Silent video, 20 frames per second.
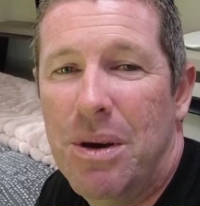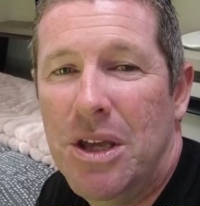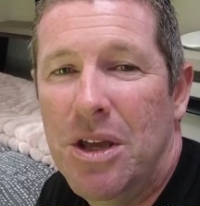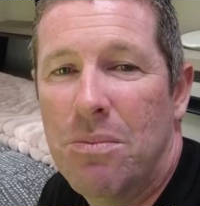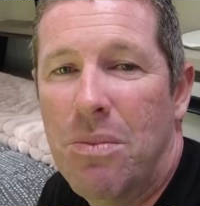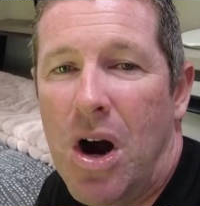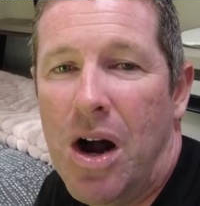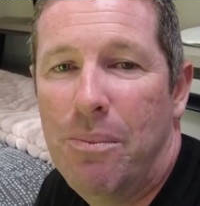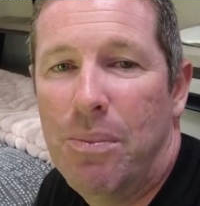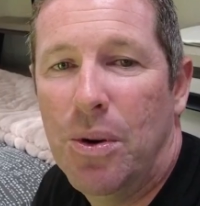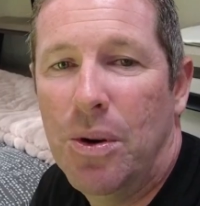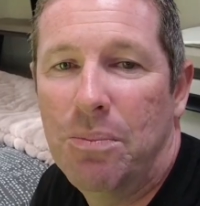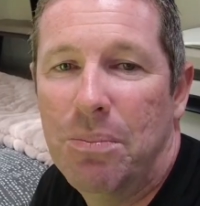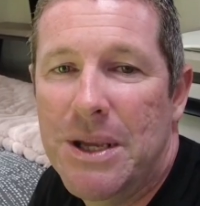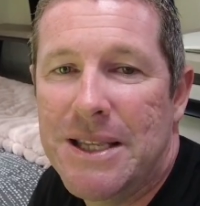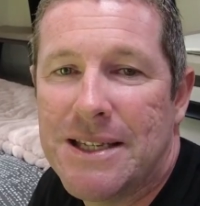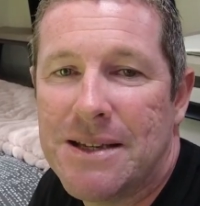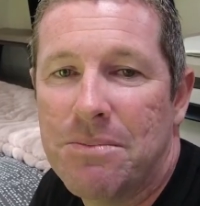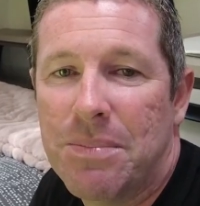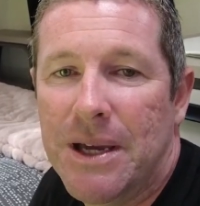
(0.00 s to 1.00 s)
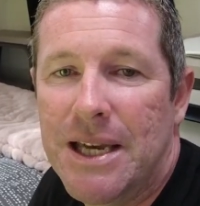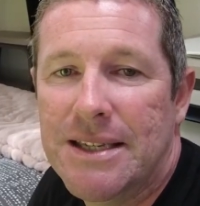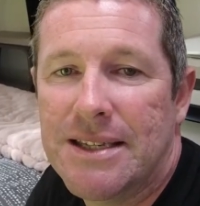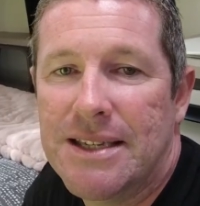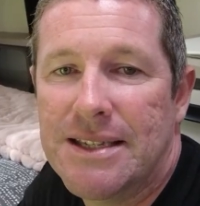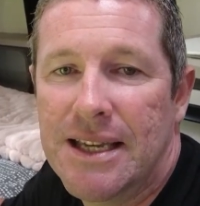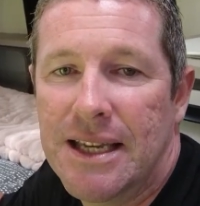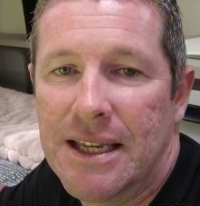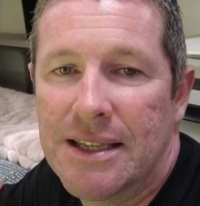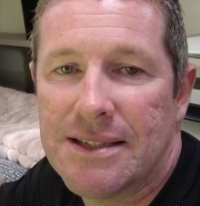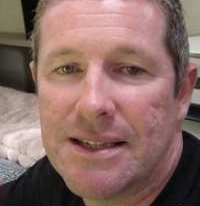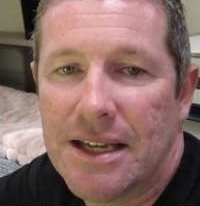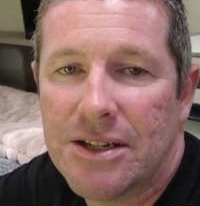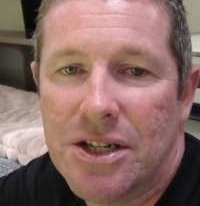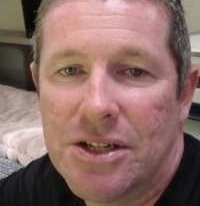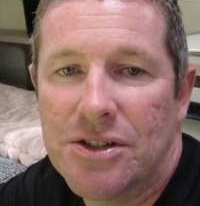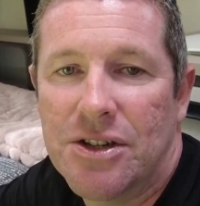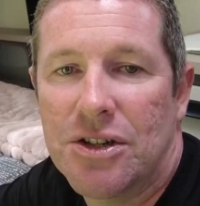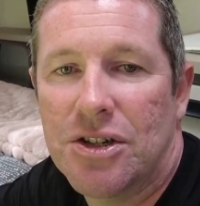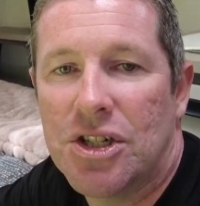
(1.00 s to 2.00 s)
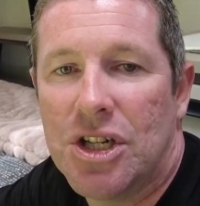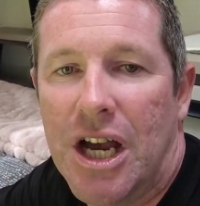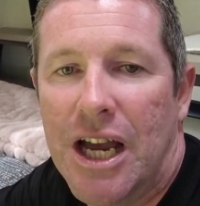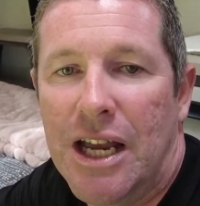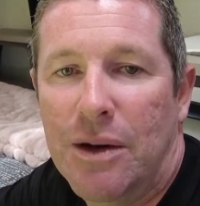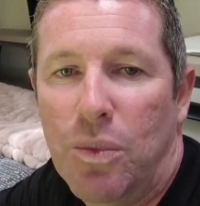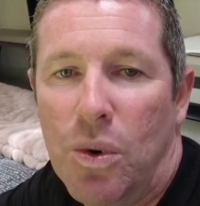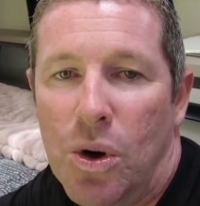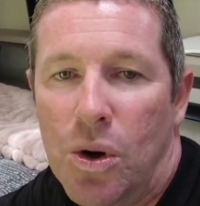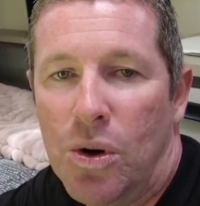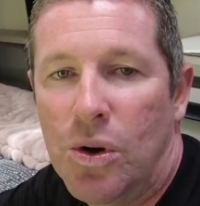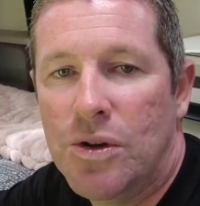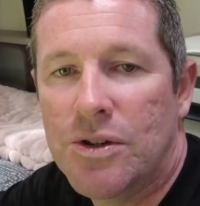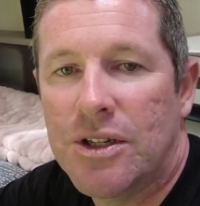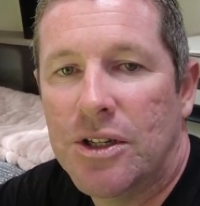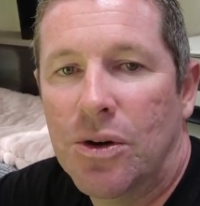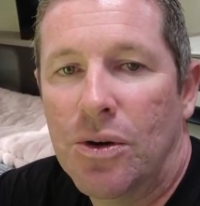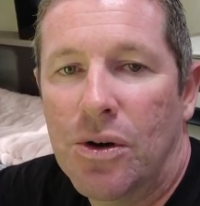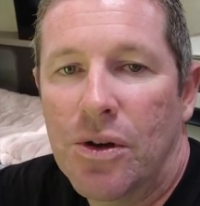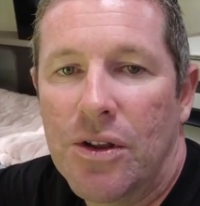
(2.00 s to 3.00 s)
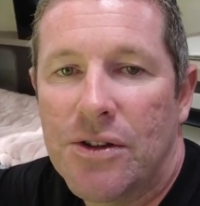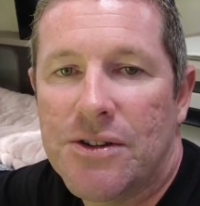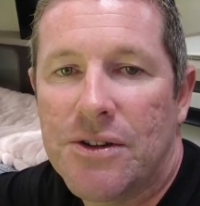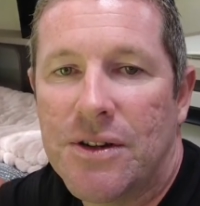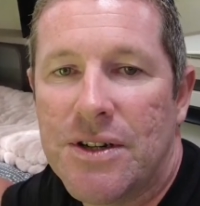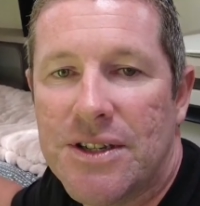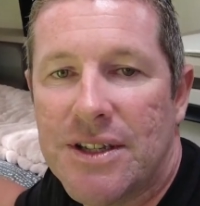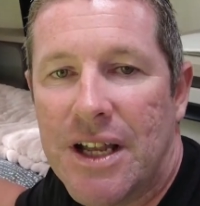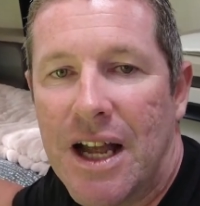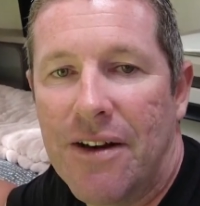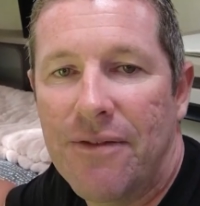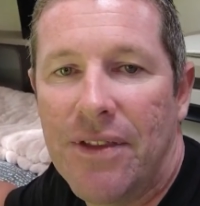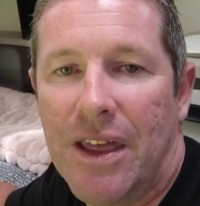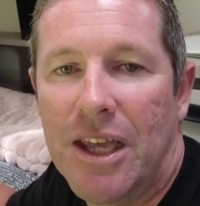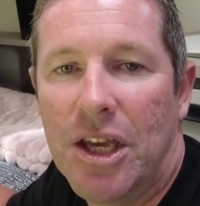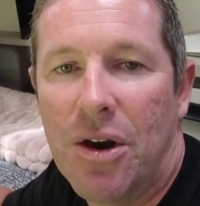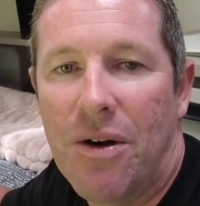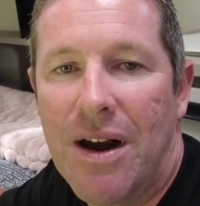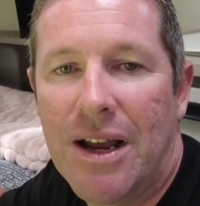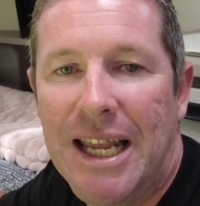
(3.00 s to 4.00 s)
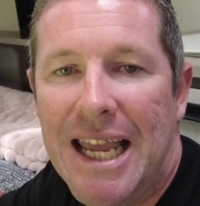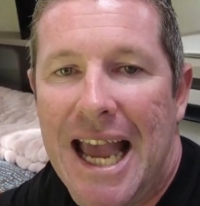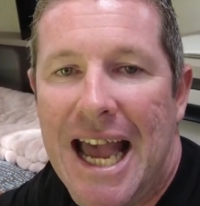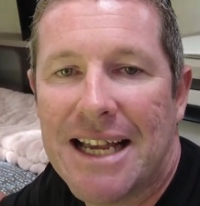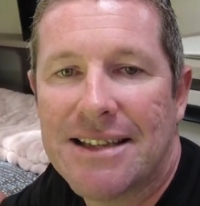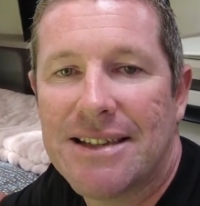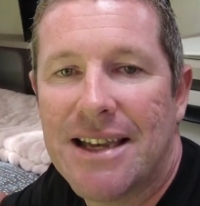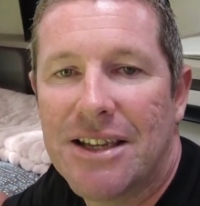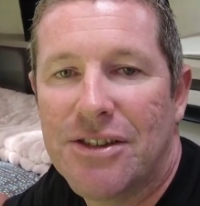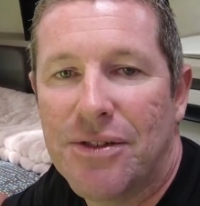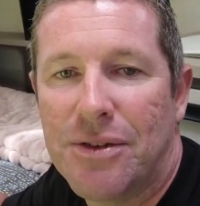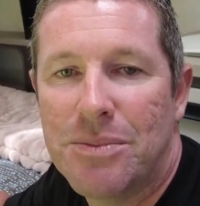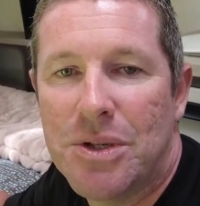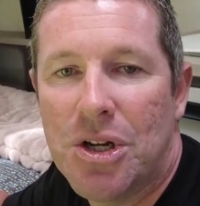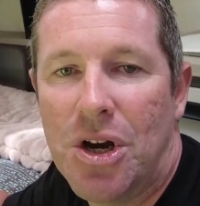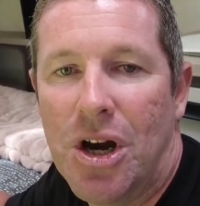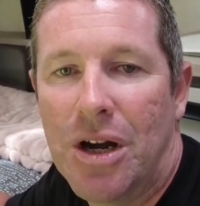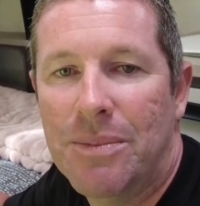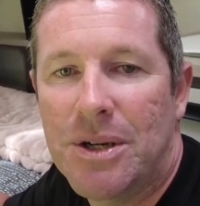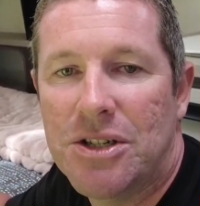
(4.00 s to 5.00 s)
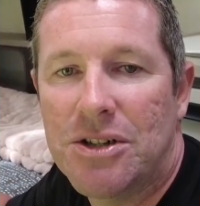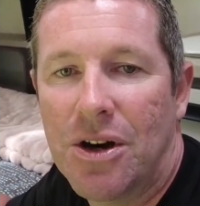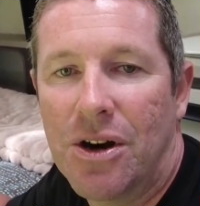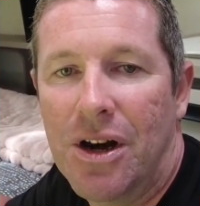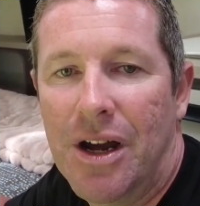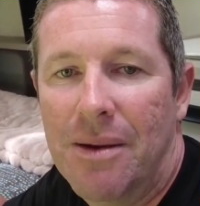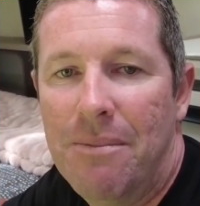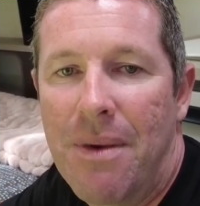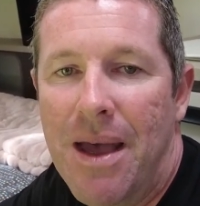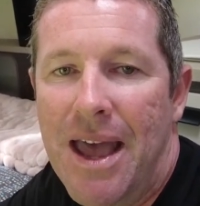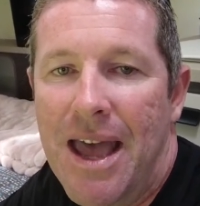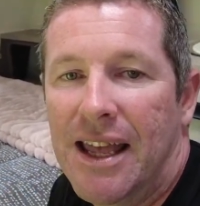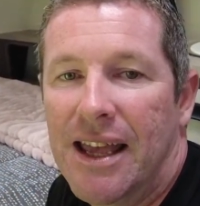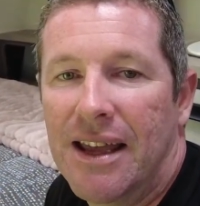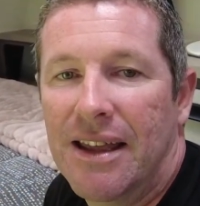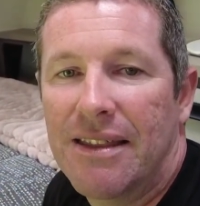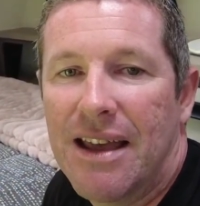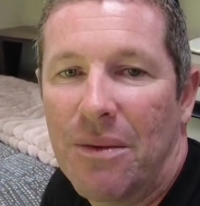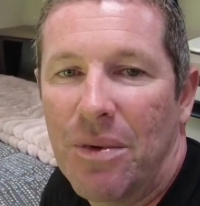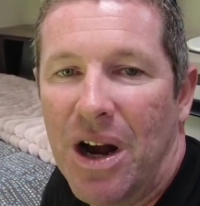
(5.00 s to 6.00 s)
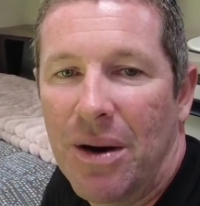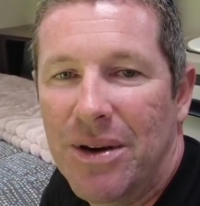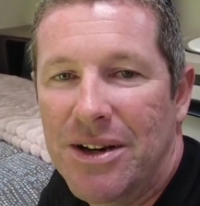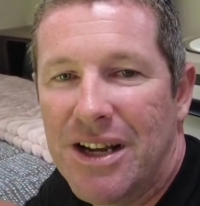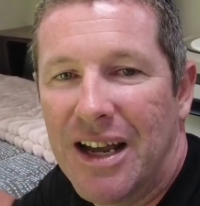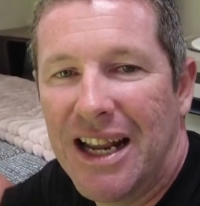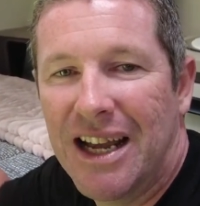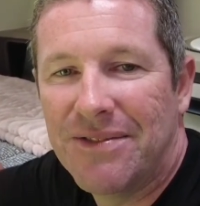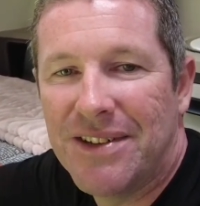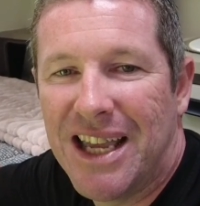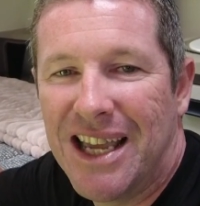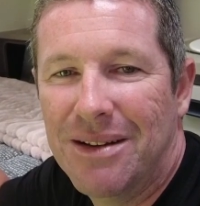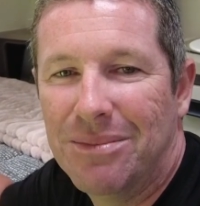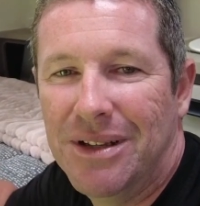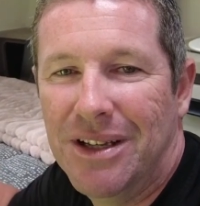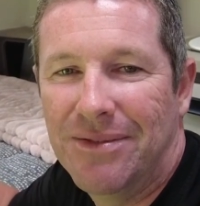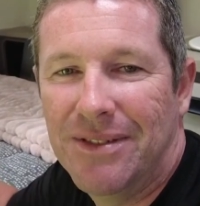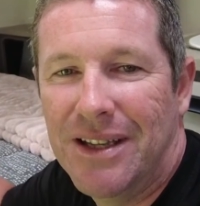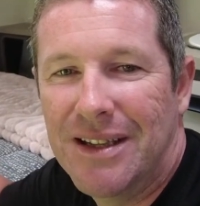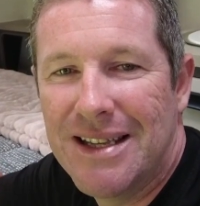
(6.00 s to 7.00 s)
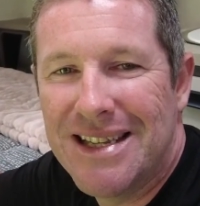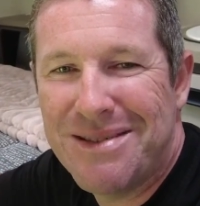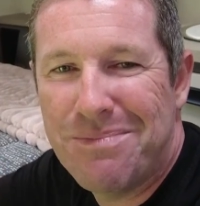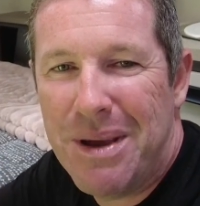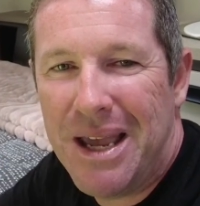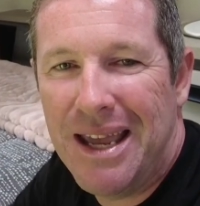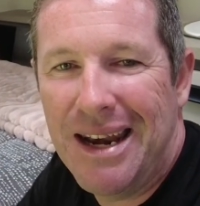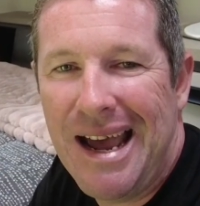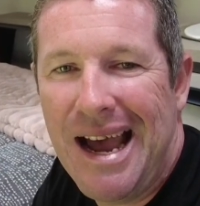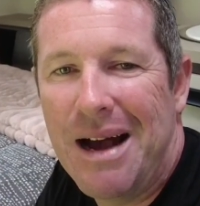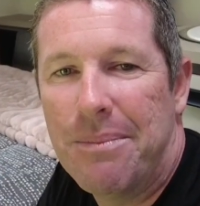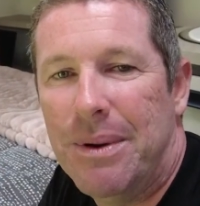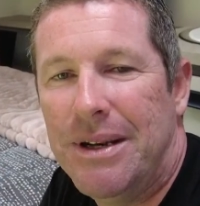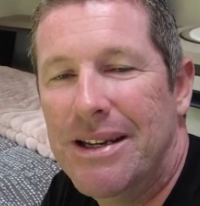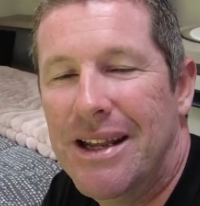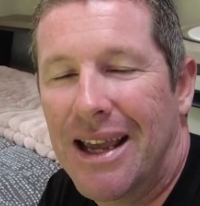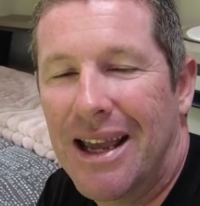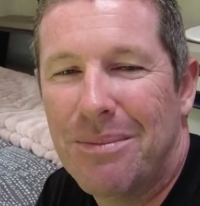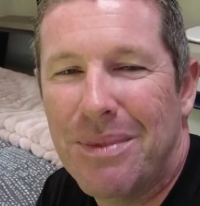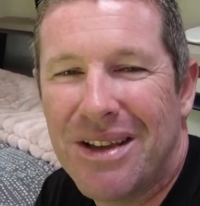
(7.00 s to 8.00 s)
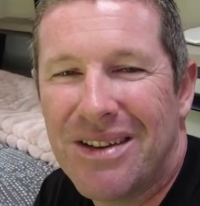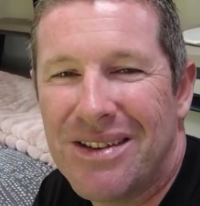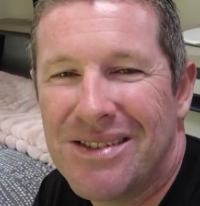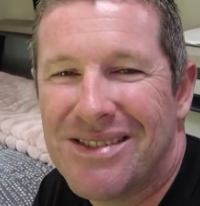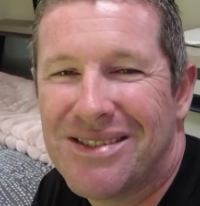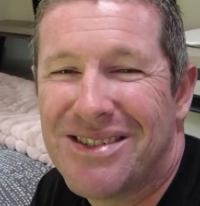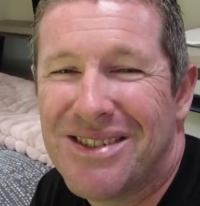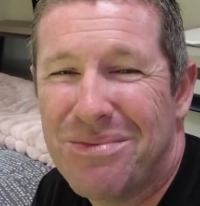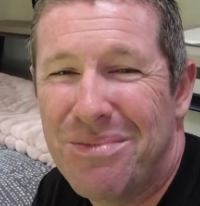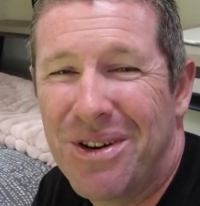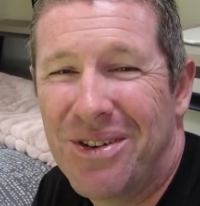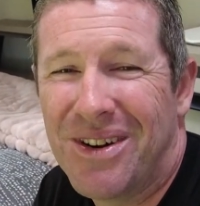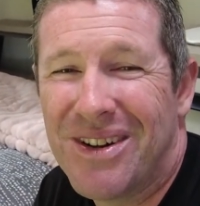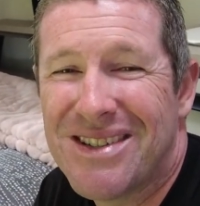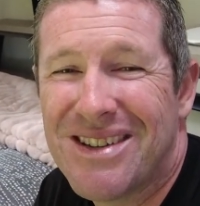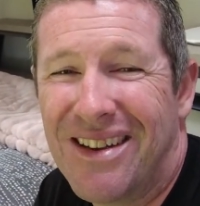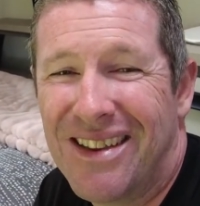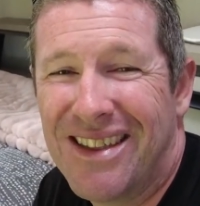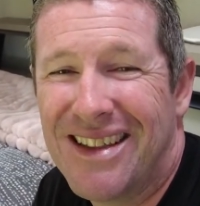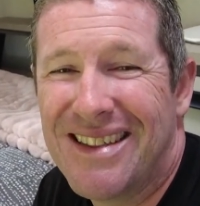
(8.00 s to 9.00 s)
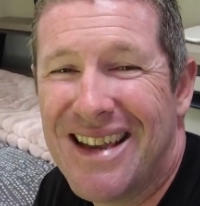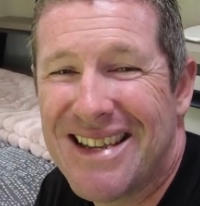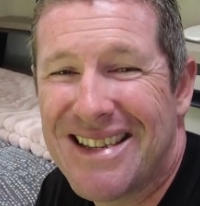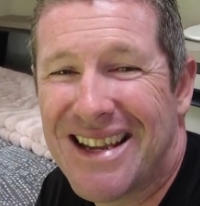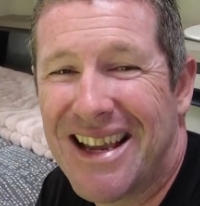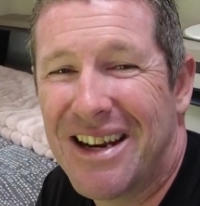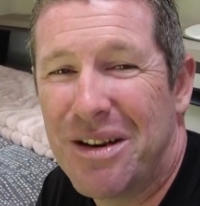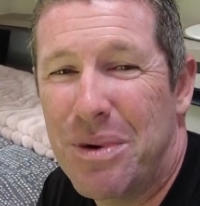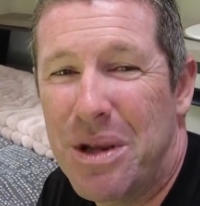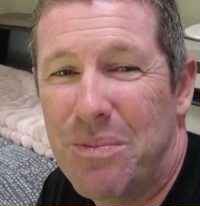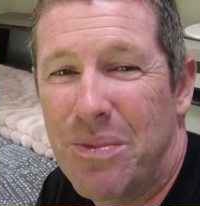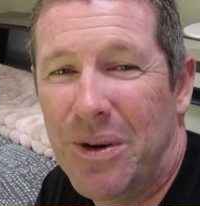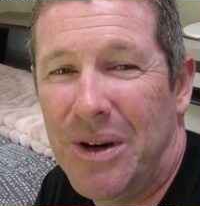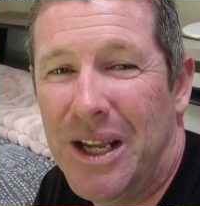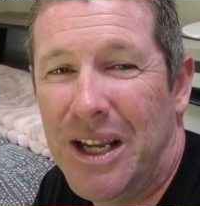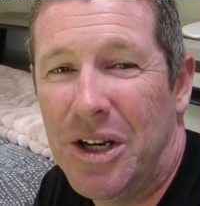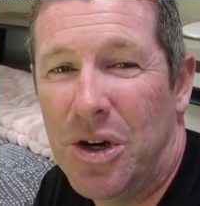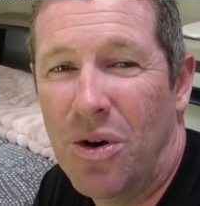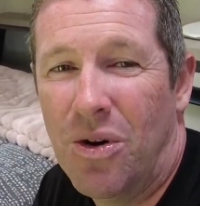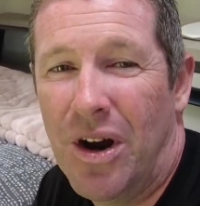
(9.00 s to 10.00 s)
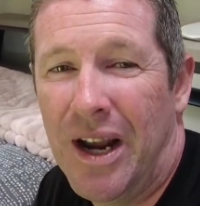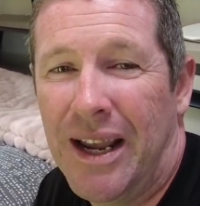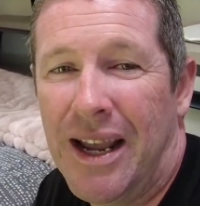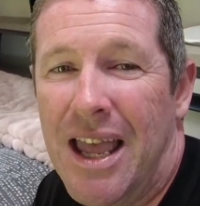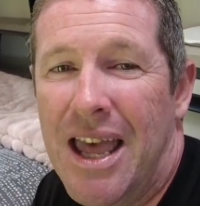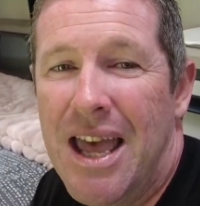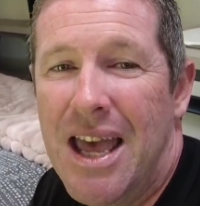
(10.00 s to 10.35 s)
but you might put bits and pieces in such as your shade walls and all the sort of stuff that you only access from time to time. That way we don't have to keep lifting this bed up and down because, to be honest, I think that's going to be pretty annoying.